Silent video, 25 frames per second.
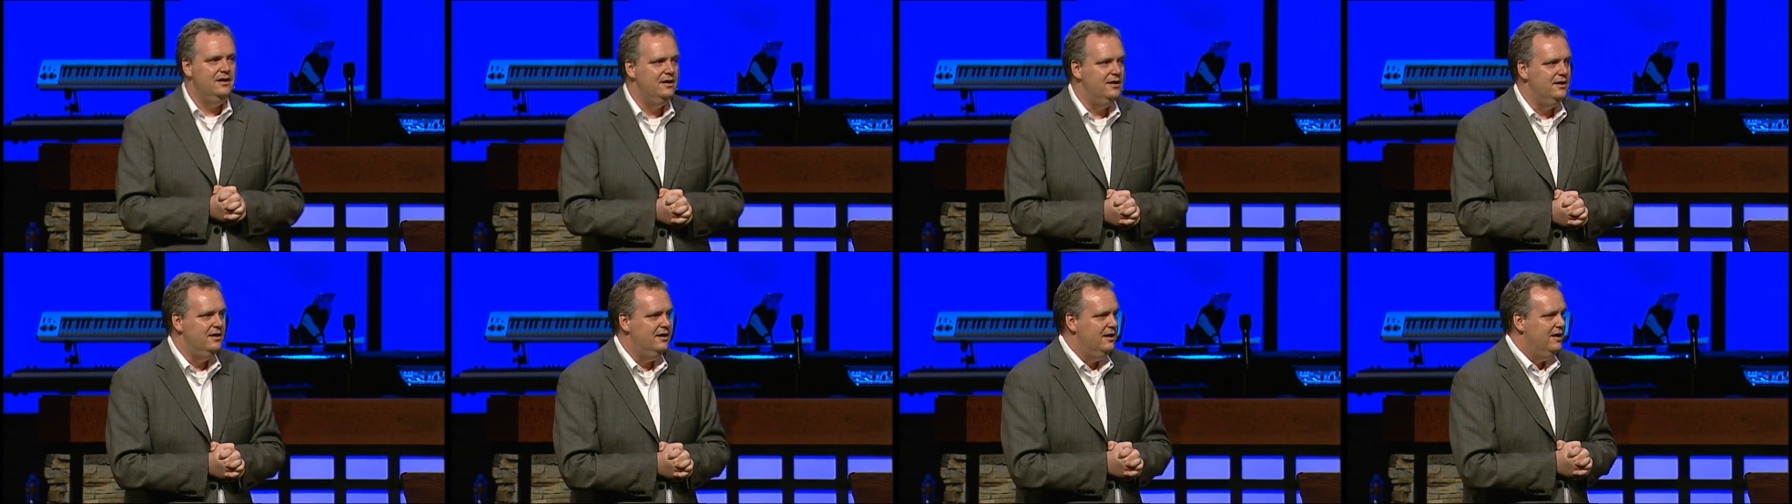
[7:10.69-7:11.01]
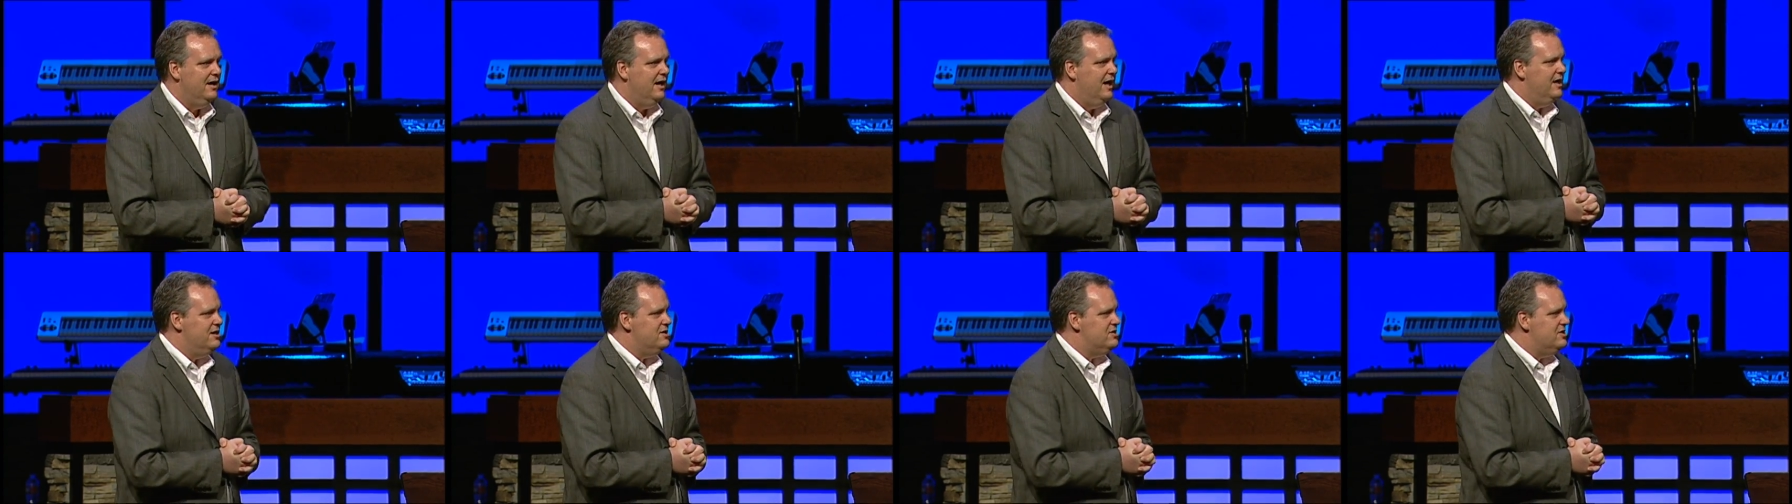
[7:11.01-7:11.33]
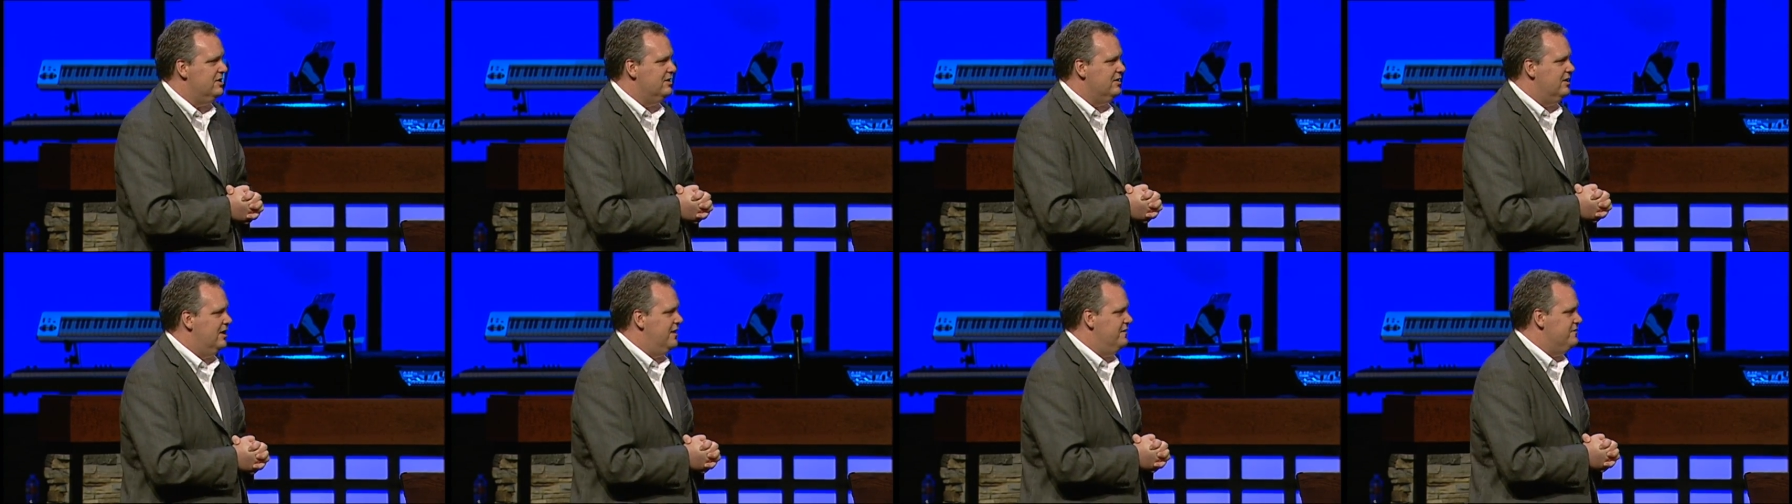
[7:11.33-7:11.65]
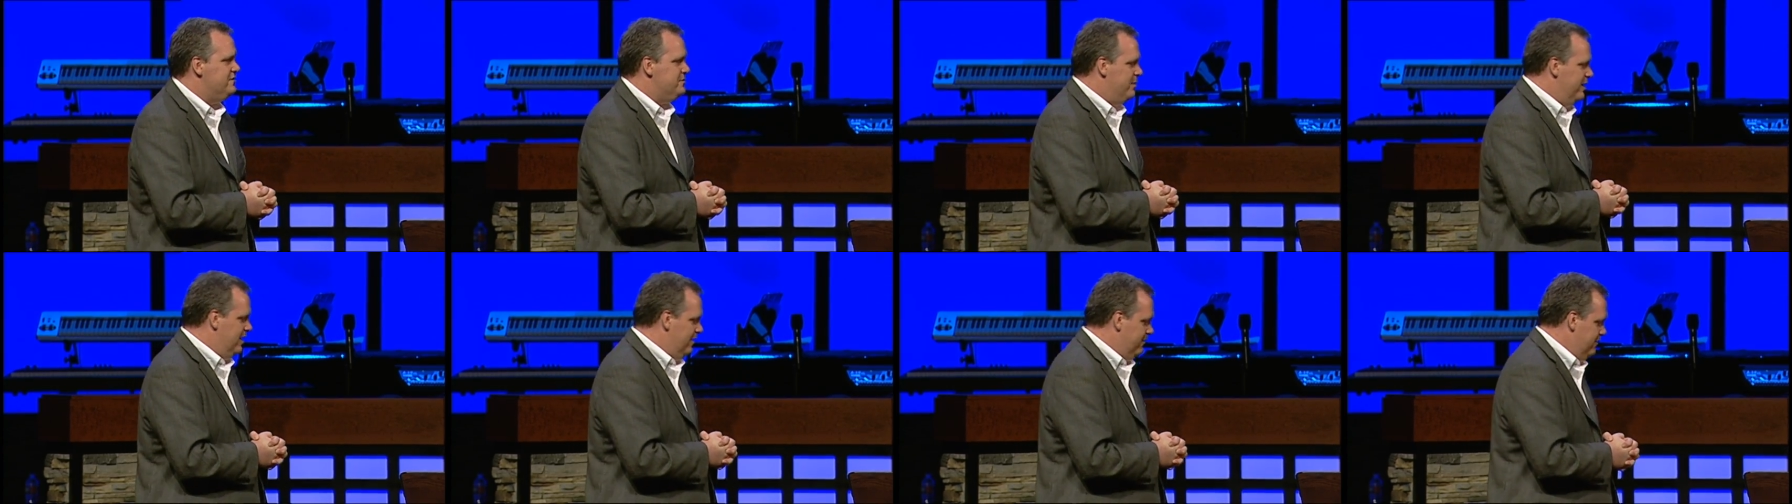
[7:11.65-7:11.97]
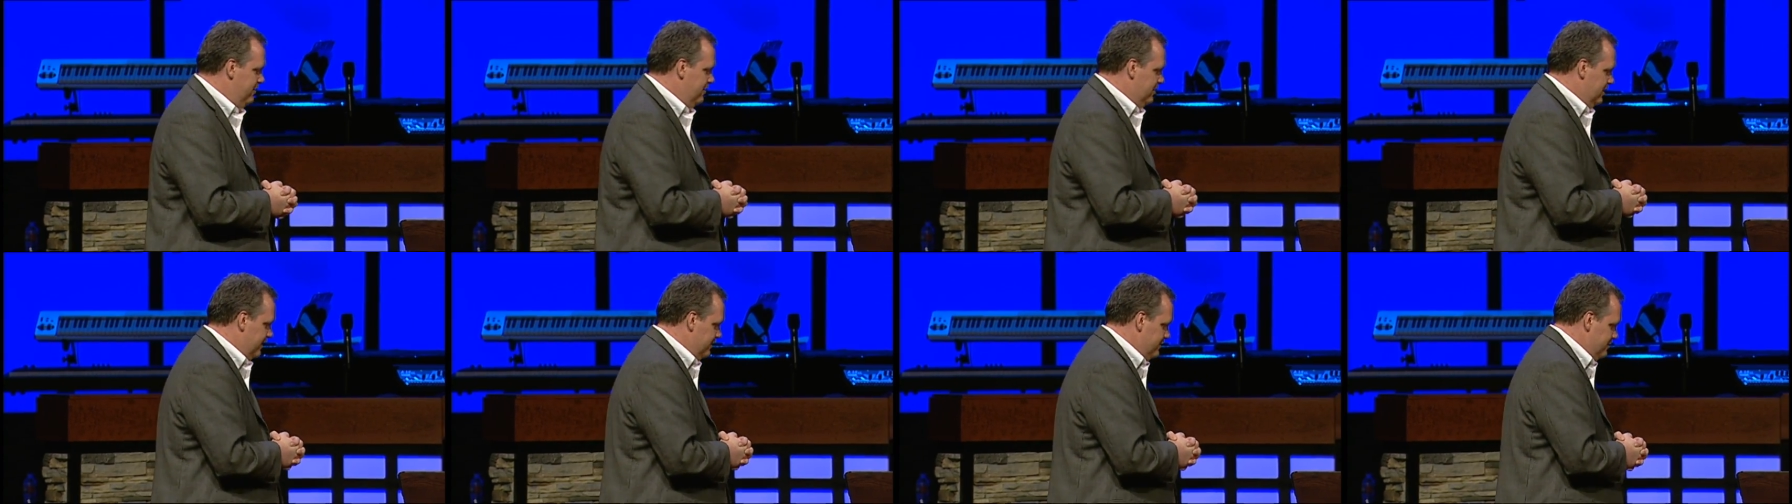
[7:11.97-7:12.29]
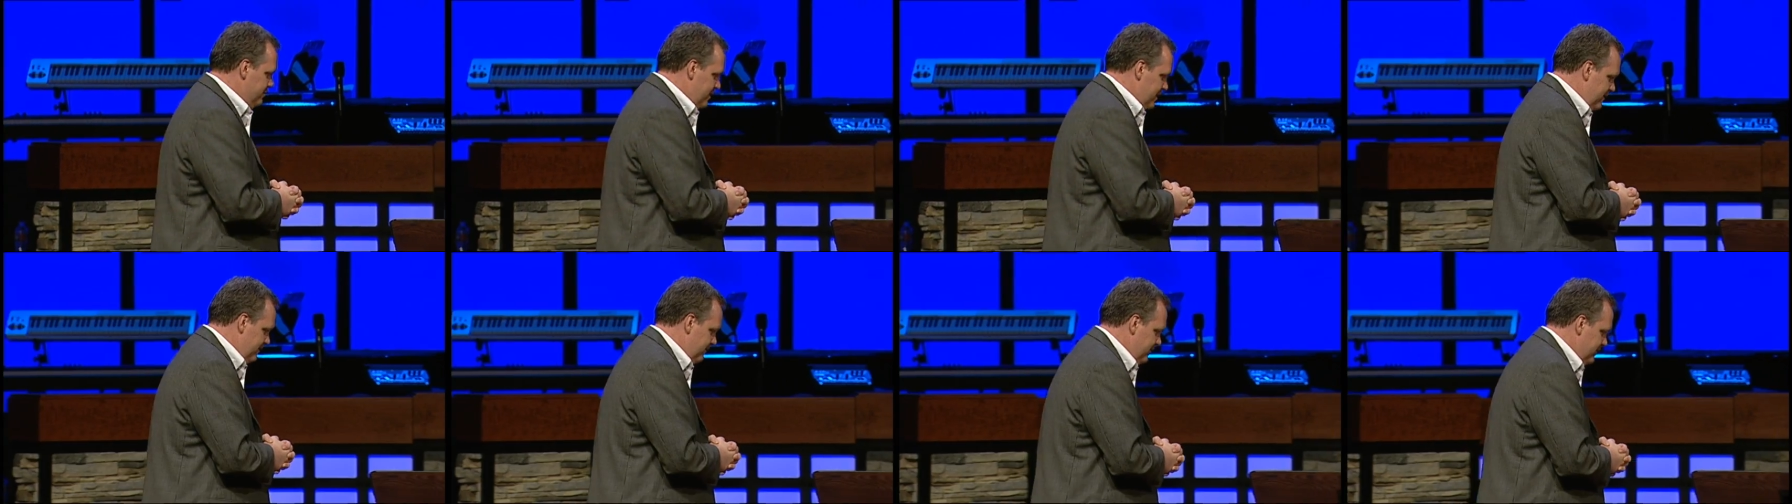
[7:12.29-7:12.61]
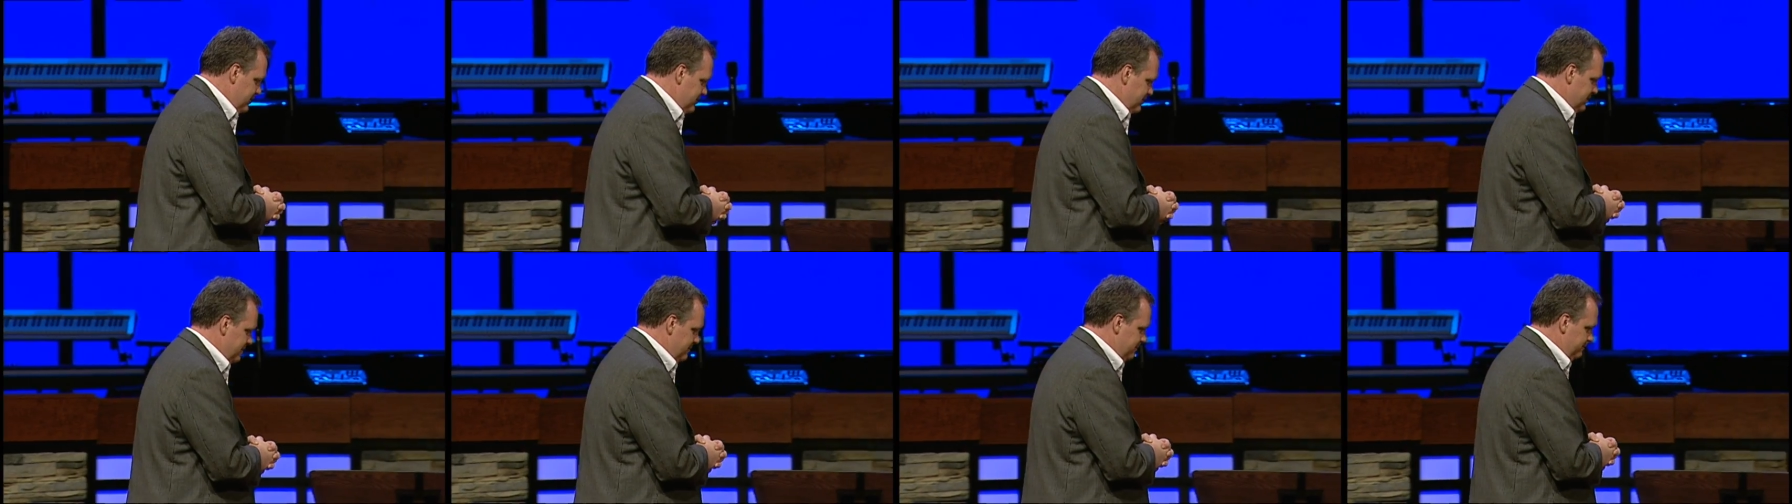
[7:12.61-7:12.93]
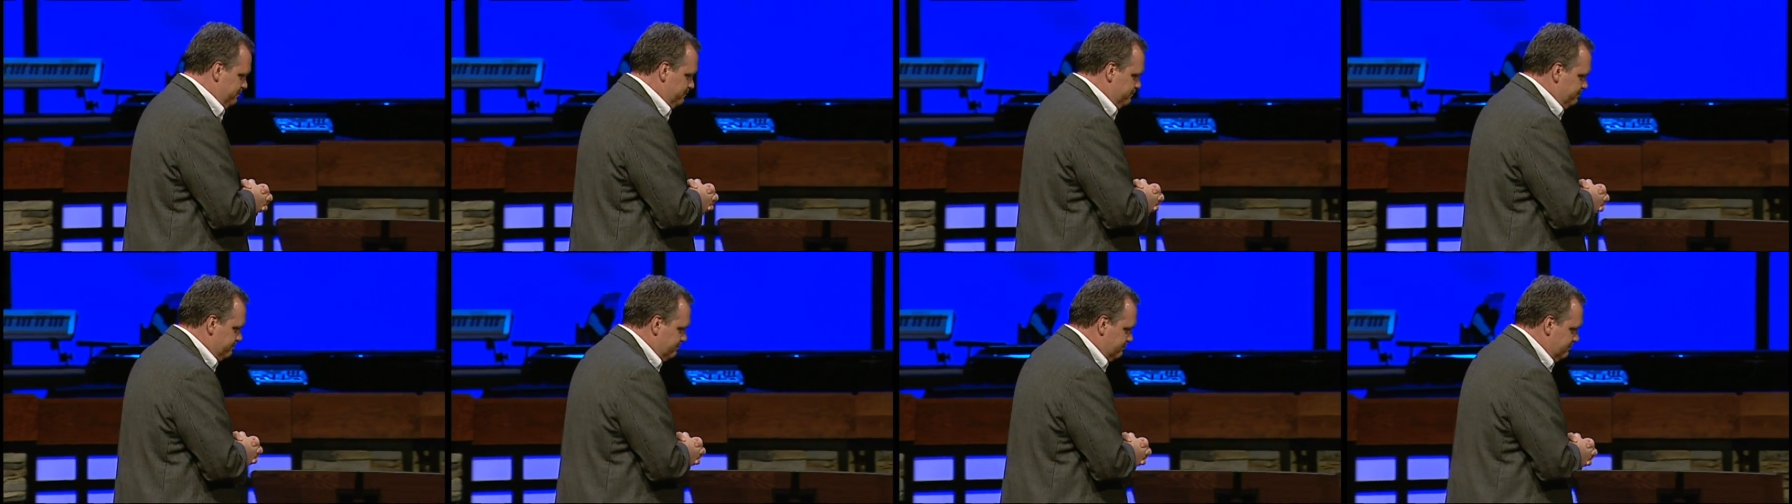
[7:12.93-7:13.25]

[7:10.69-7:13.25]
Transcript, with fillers: And, and she loves Bellevue, loves Memphis, and,